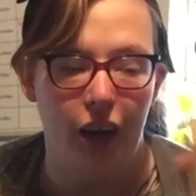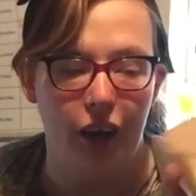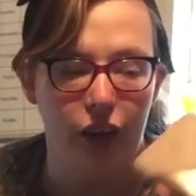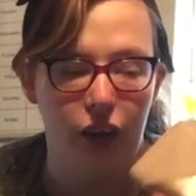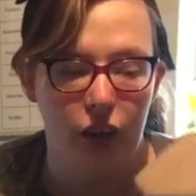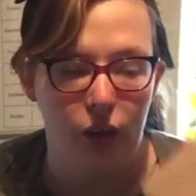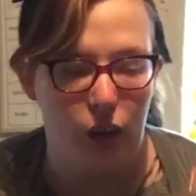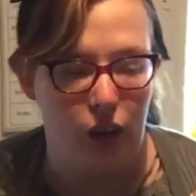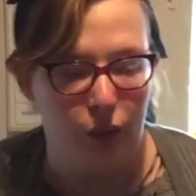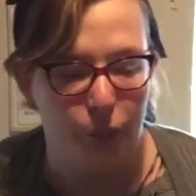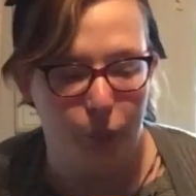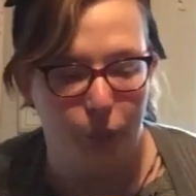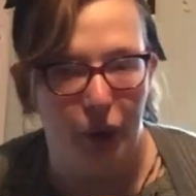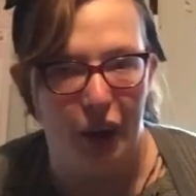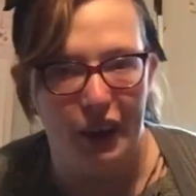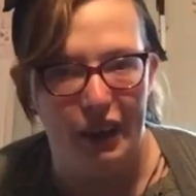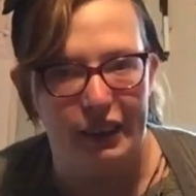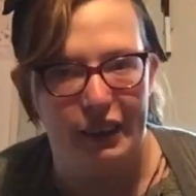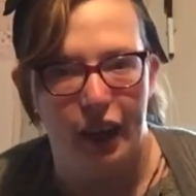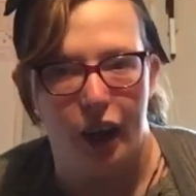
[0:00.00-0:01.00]
I
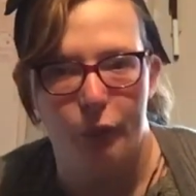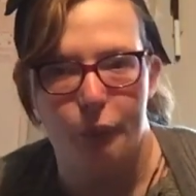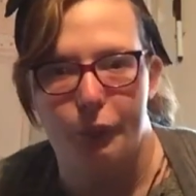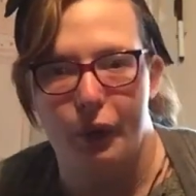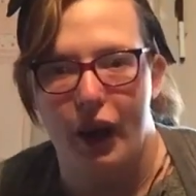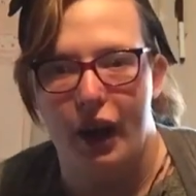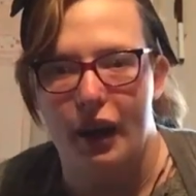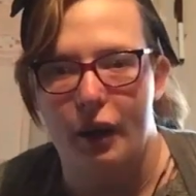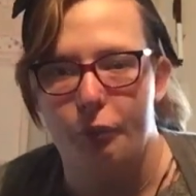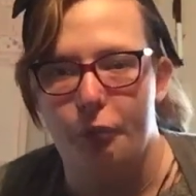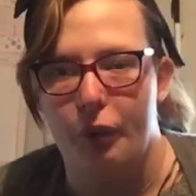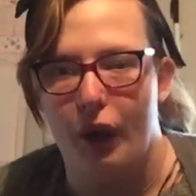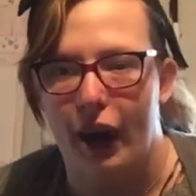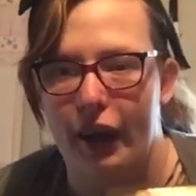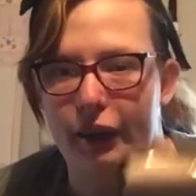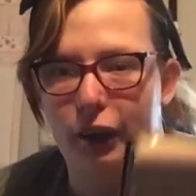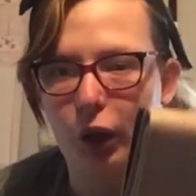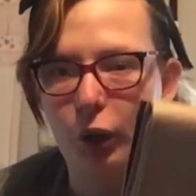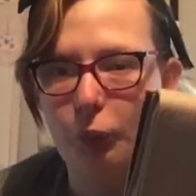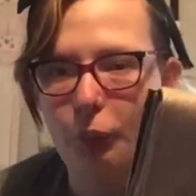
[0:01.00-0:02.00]
picked up a
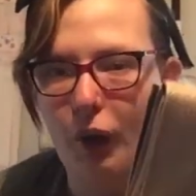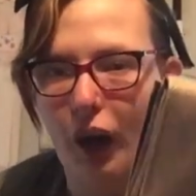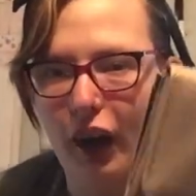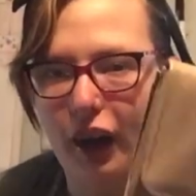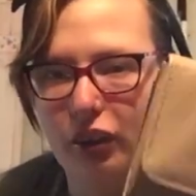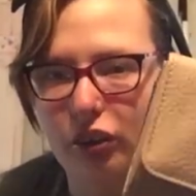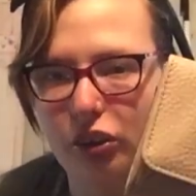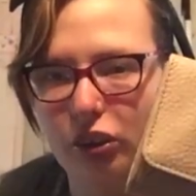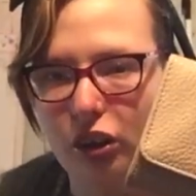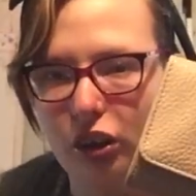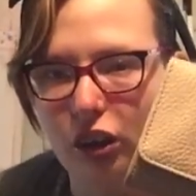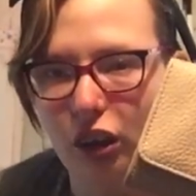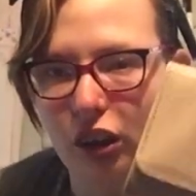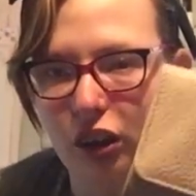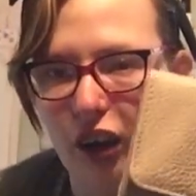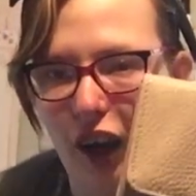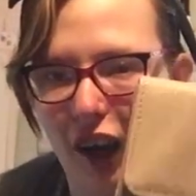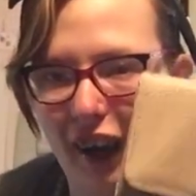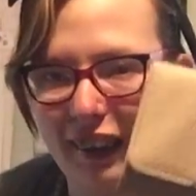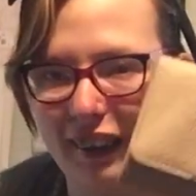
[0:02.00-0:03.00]
brand new purse
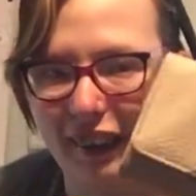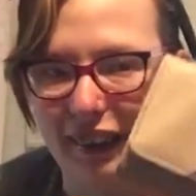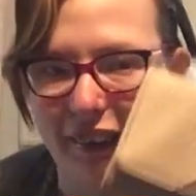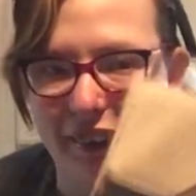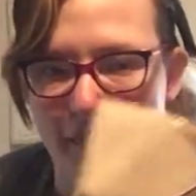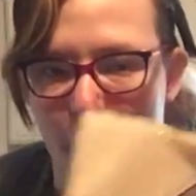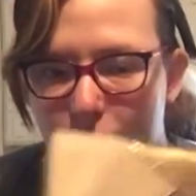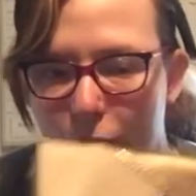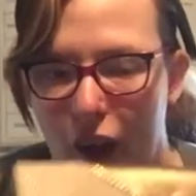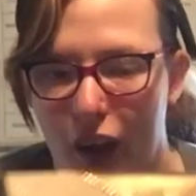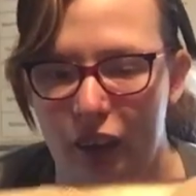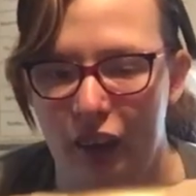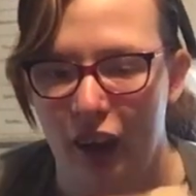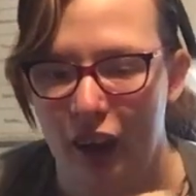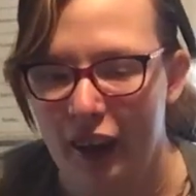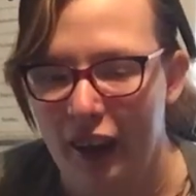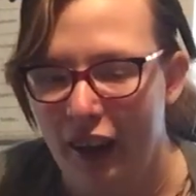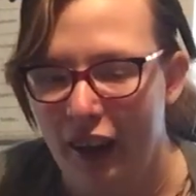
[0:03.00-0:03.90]
because I needed one.